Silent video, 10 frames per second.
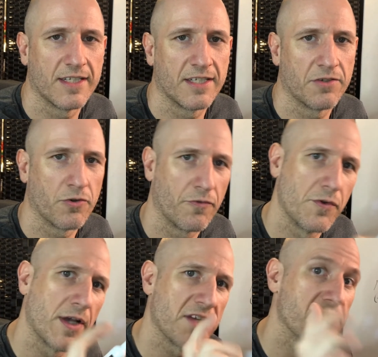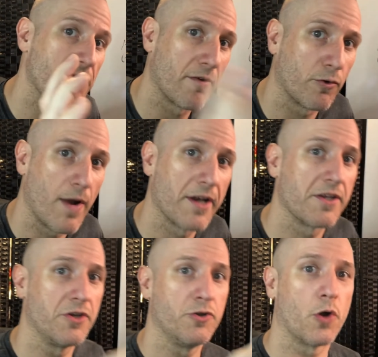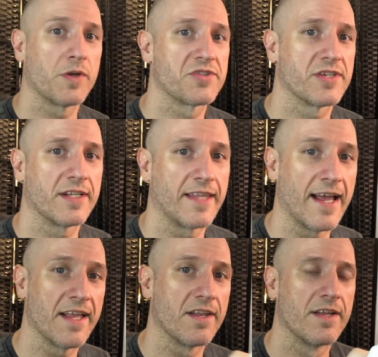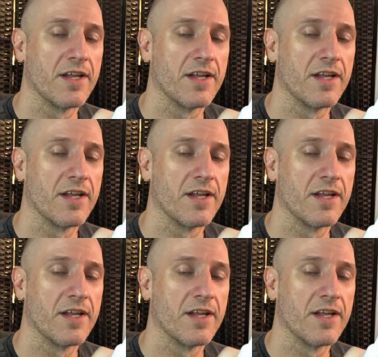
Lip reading: I don't know if you guys have ever read it. You notice it, that